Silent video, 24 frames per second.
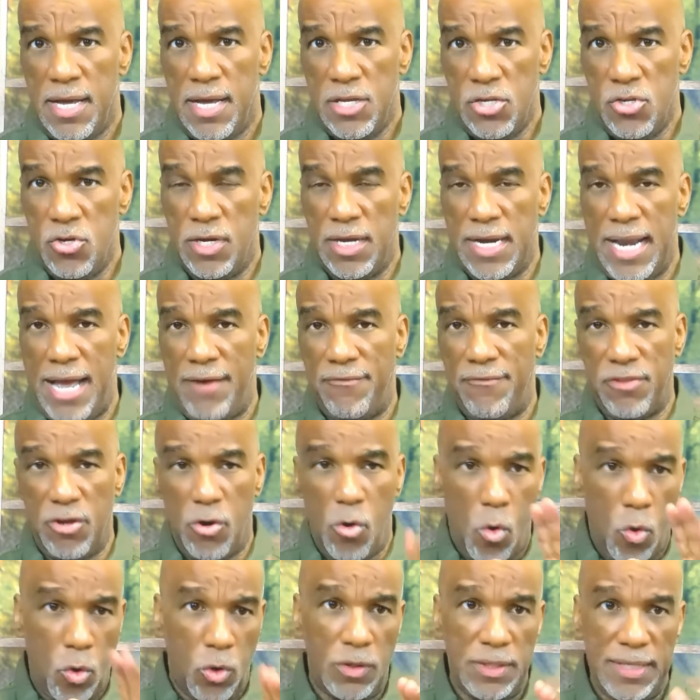You can have the
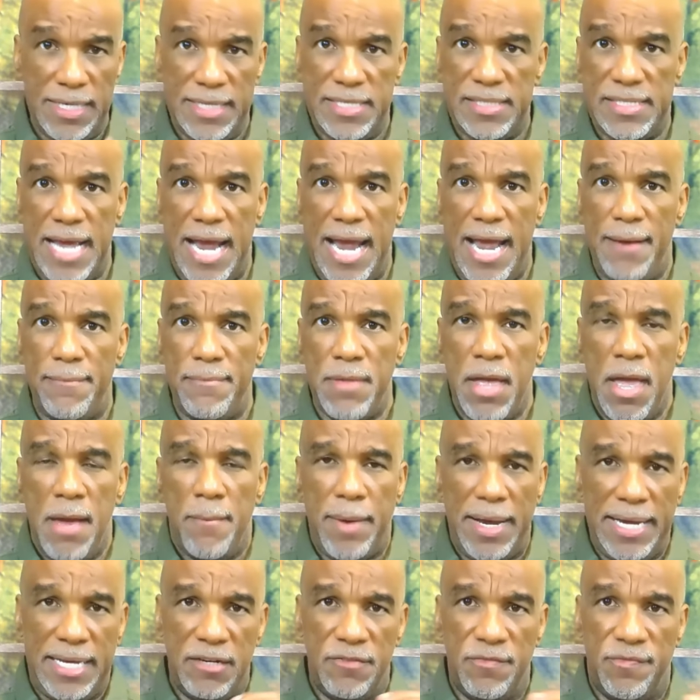oral exam
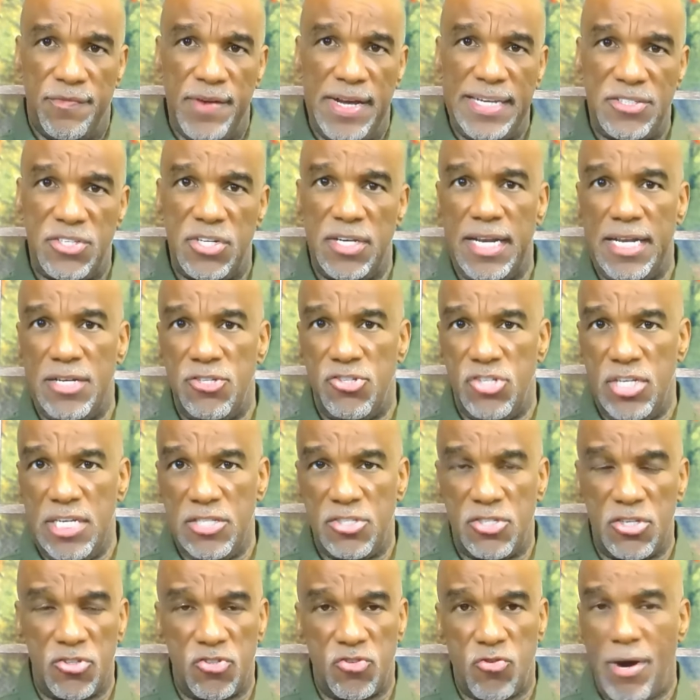by confessing that
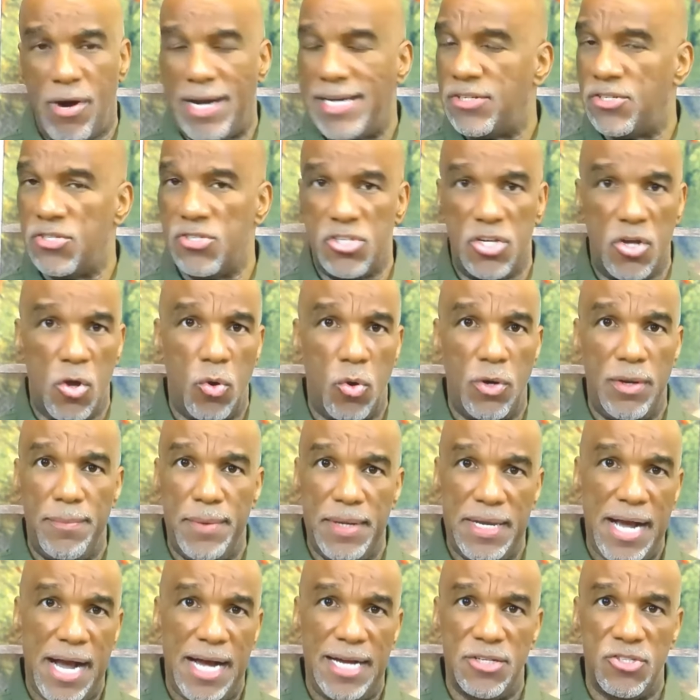Jesus Christ is the only
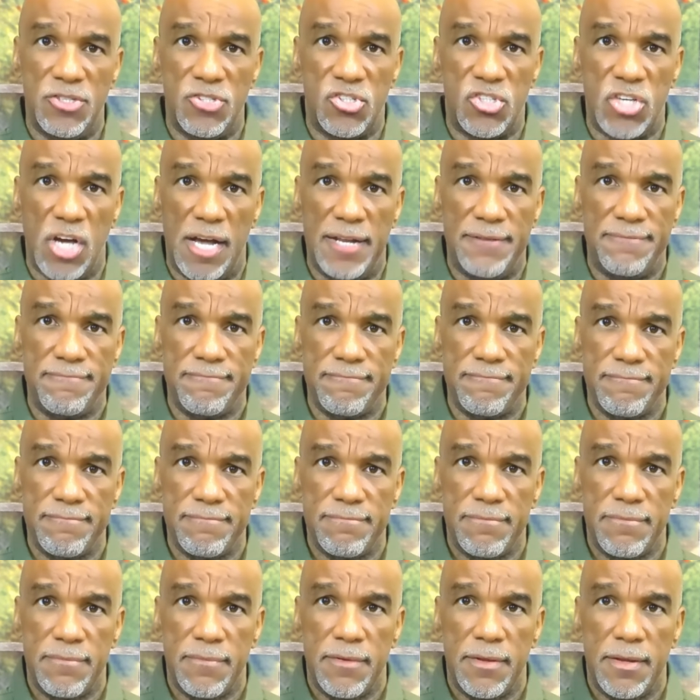begotten Son
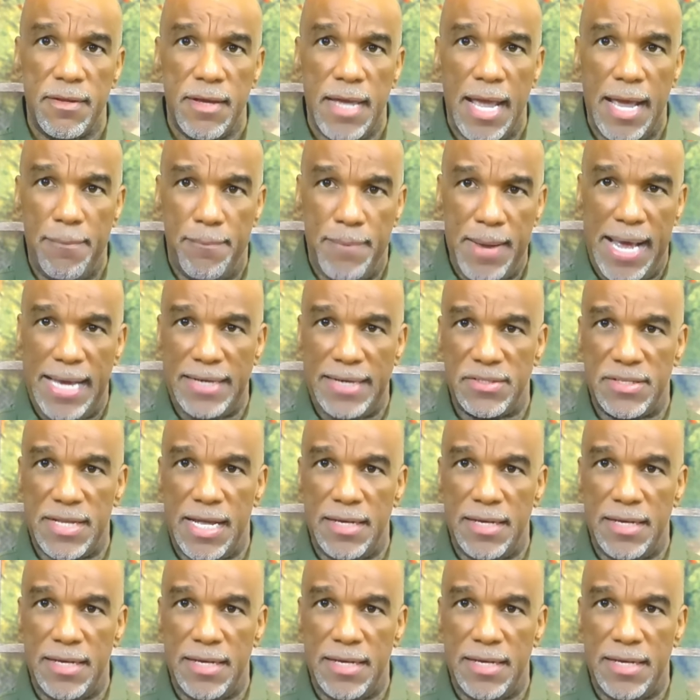and pass